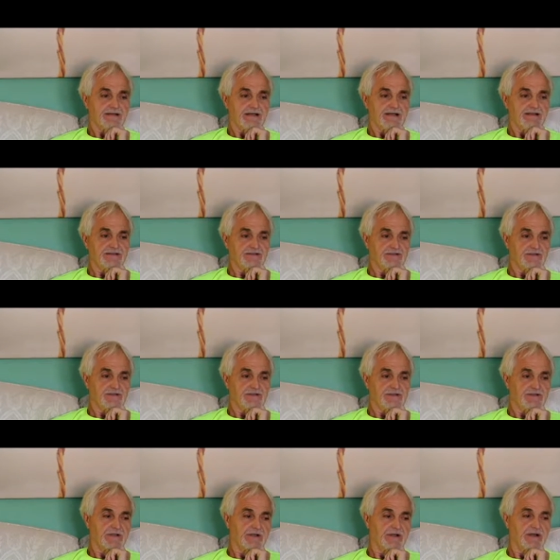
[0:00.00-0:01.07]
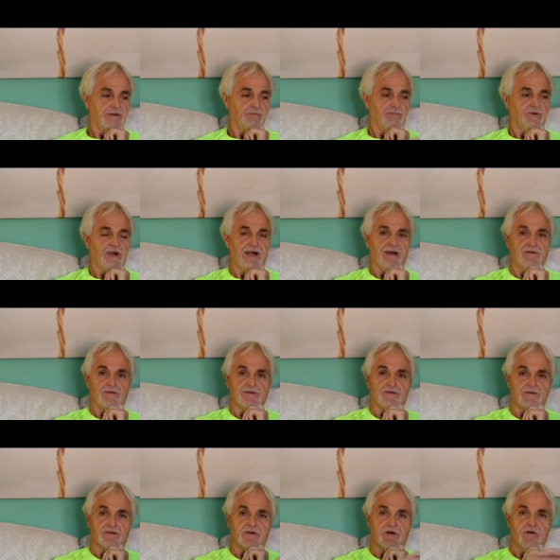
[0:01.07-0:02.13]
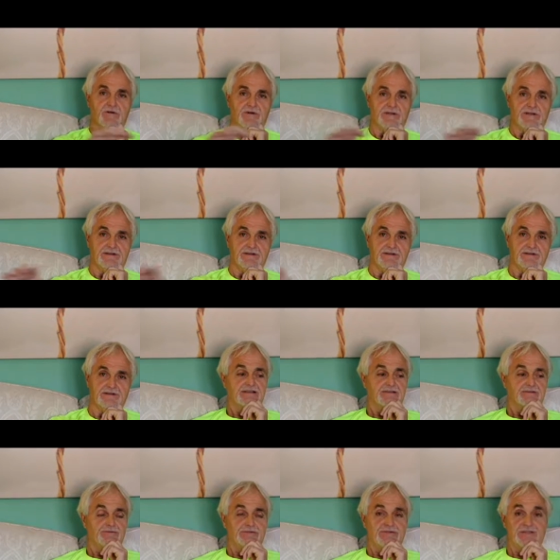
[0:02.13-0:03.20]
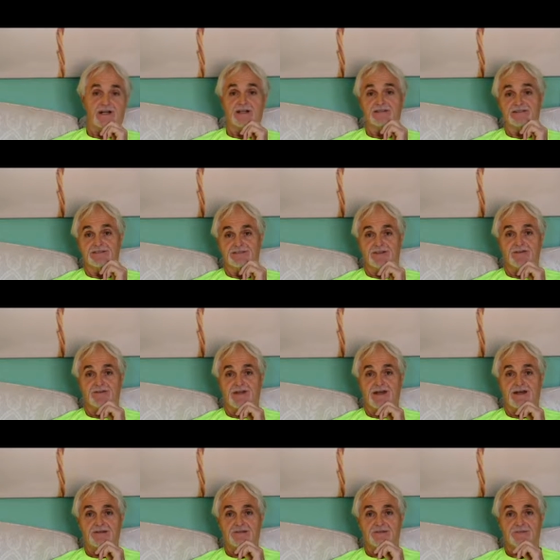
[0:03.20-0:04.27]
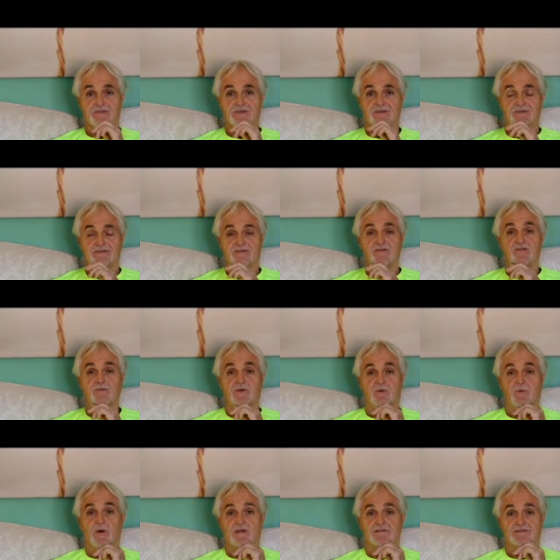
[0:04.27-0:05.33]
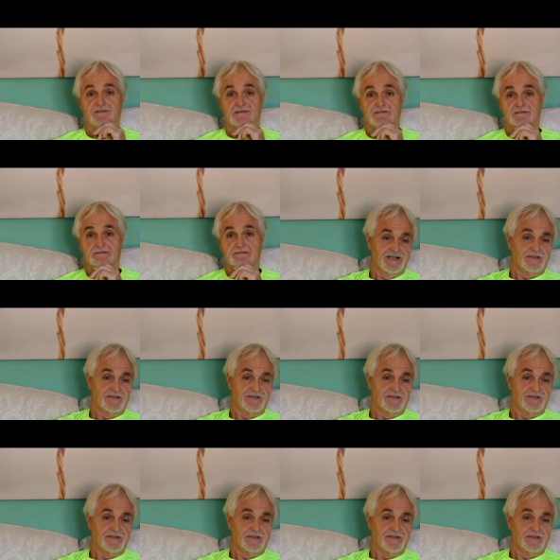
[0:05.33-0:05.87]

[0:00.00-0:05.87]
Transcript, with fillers: I saw a brown coating, which actually turned out to be human waste.